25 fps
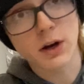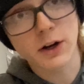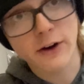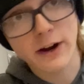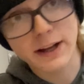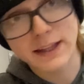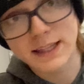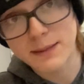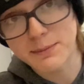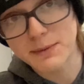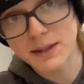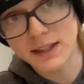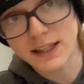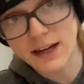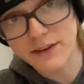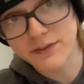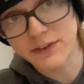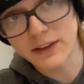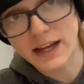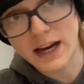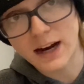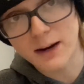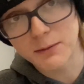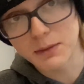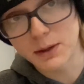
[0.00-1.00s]
great tip that
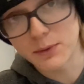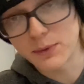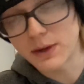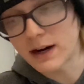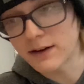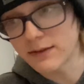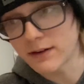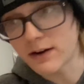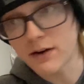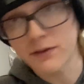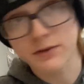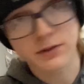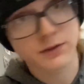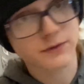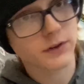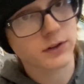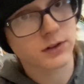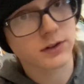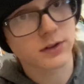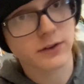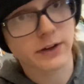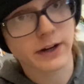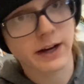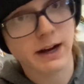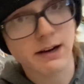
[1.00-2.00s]
definitely helped me whenever I was
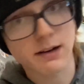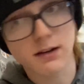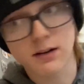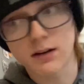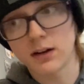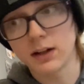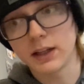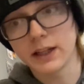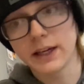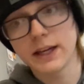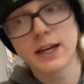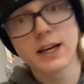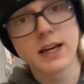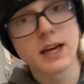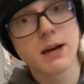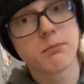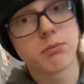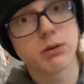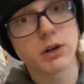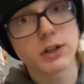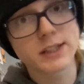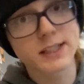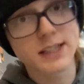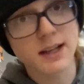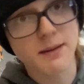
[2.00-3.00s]
first learning how to ollie,
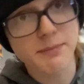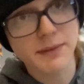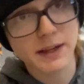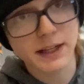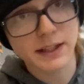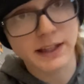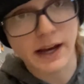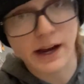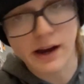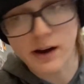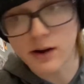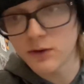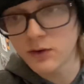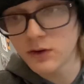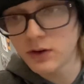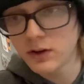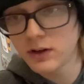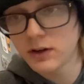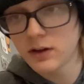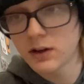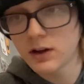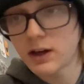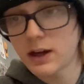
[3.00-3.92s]
put something down.